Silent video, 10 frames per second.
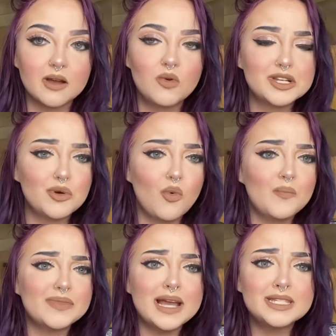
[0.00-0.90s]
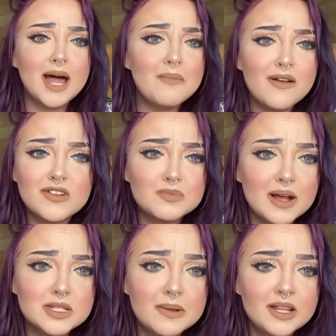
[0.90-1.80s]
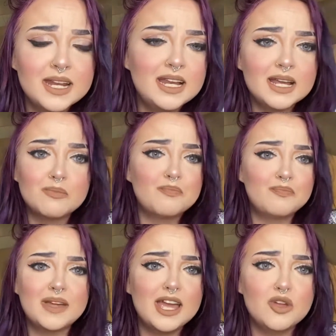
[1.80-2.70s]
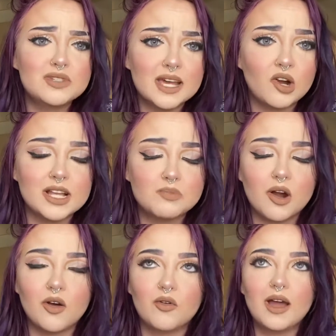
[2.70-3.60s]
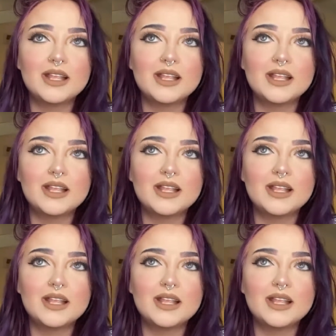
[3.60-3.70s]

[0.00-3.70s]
which it's not my responsibility to get you cigarettes, bro.